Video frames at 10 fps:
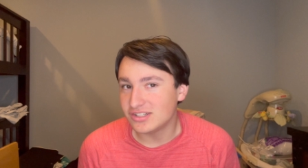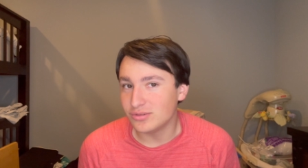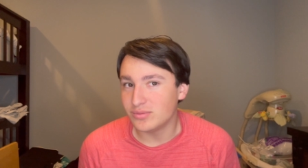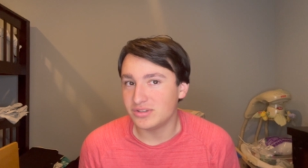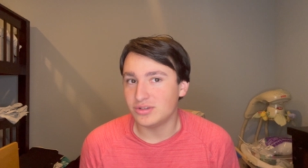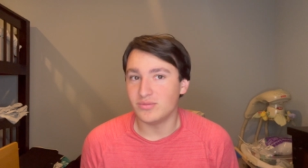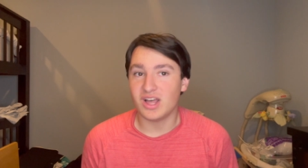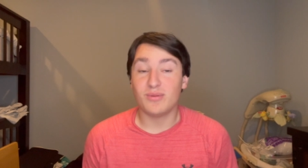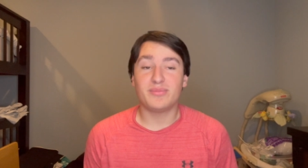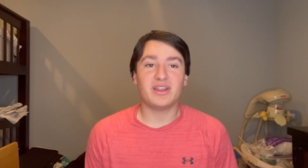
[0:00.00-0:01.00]
do too
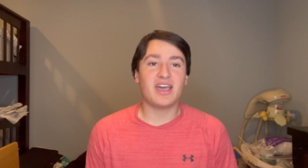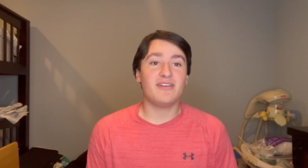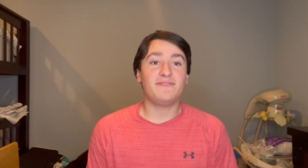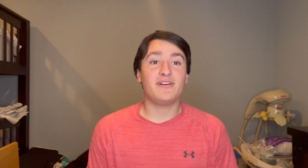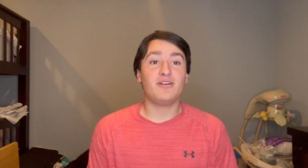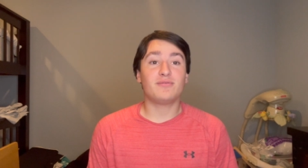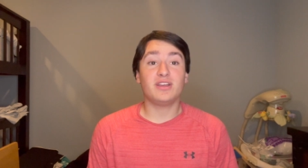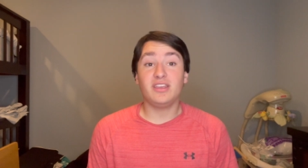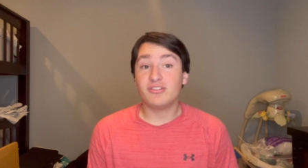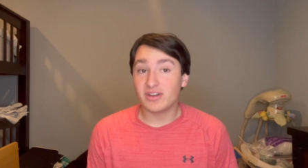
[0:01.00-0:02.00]
well, but I felt
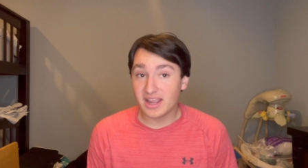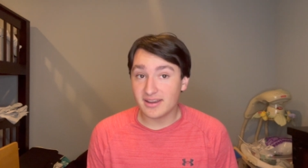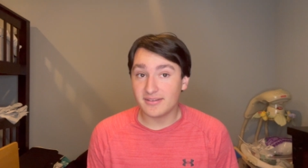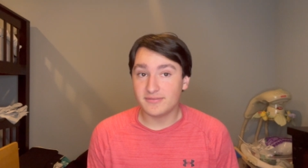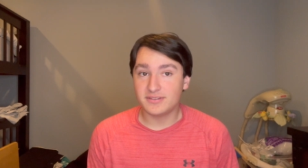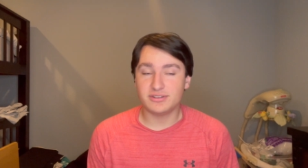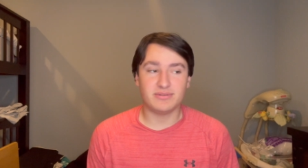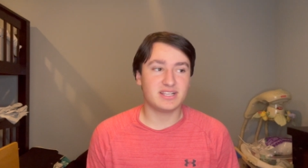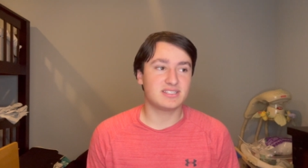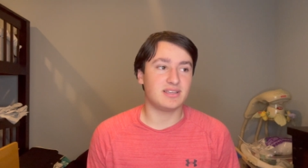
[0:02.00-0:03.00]
really creative
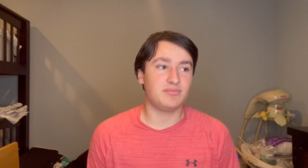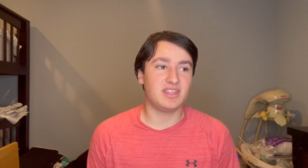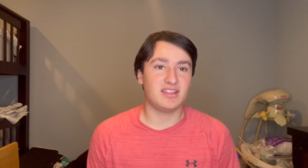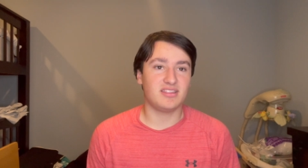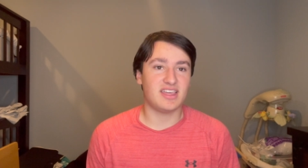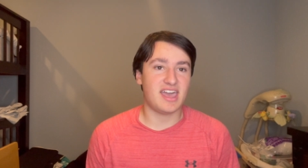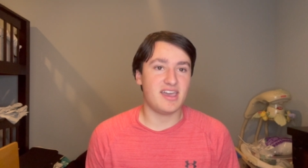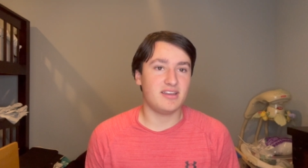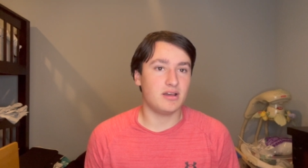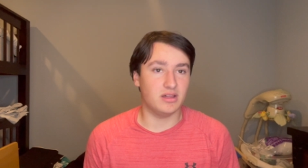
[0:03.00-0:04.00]
doing something
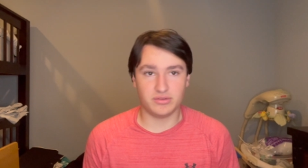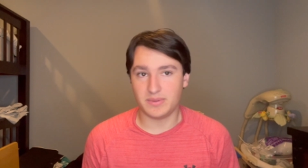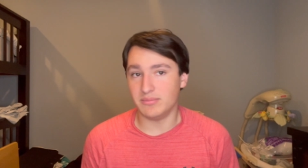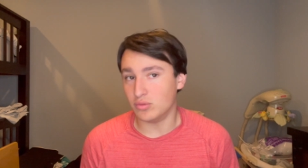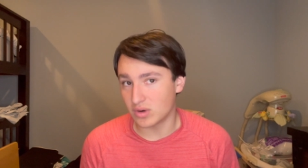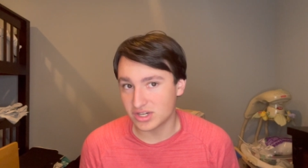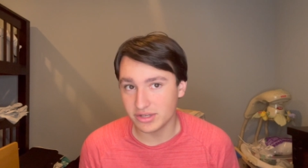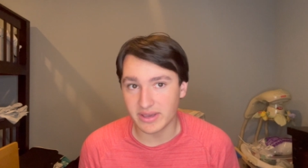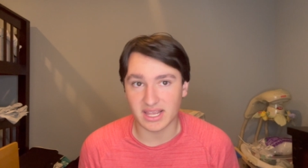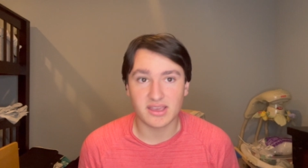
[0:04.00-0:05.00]
that other people weren't
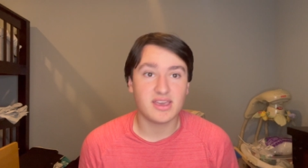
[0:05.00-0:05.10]
doing.